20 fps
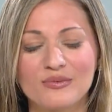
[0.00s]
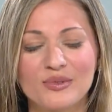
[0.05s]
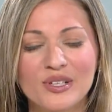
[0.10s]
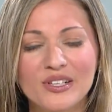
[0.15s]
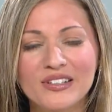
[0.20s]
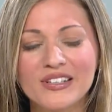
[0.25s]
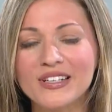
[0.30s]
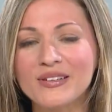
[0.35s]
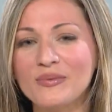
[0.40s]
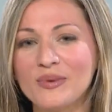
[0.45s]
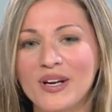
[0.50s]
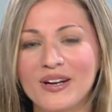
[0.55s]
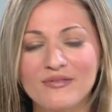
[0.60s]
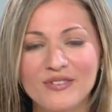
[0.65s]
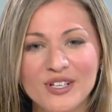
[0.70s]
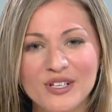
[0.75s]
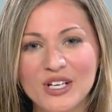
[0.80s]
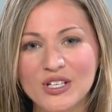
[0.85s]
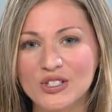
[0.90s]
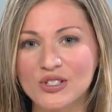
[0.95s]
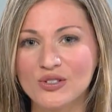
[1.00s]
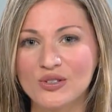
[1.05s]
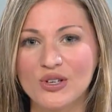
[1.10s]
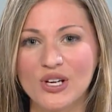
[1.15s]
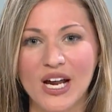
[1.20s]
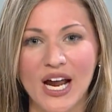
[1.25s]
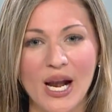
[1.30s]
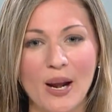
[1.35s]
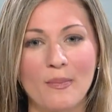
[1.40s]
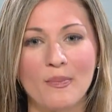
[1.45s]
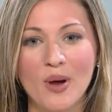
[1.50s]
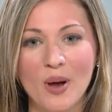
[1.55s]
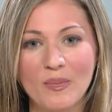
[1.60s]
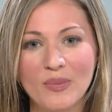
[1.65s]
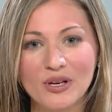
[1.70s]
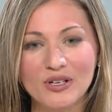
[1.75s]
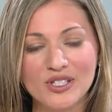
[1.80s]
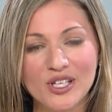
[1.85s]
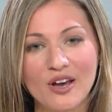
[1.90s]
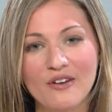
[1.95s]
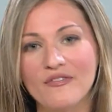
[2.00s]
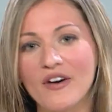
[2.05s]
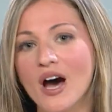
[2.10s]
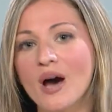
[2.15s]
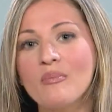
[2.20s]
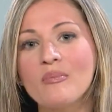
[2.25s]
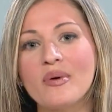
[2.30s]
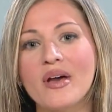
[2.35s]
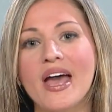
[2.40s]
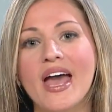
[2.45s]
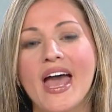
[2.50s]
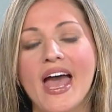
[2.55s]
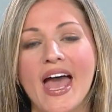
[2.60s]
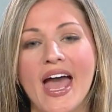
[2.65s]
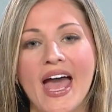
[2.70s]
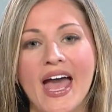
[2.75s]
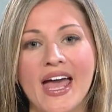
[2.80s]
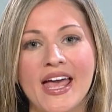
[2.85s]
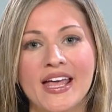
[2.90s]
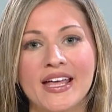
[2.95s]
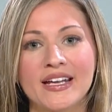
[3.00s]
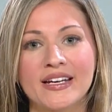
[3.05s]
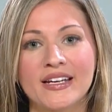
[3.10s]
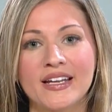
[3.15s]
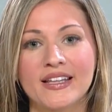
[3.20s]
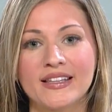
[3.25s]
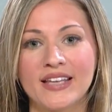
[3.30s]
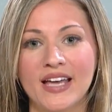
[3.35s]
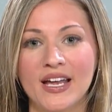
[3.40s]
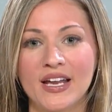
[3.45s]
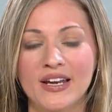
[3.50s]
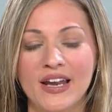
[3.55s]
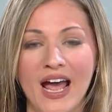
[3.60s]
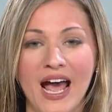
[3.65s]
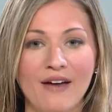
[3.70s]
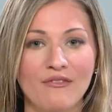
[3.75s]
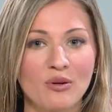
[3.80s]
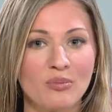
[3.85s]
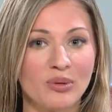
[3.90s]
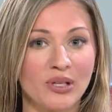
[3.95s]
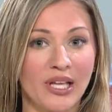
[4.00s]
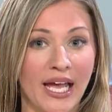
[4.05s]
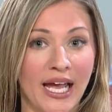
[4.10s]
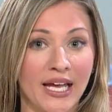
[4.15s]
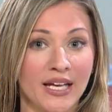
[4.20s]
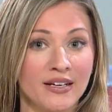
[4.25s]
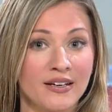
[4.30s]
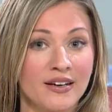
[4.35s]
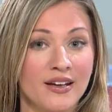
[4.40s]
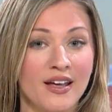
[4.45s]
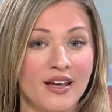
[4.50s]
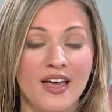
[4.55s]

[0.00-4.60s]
really whatever you need to do to kind of pump yourself up and then have a plan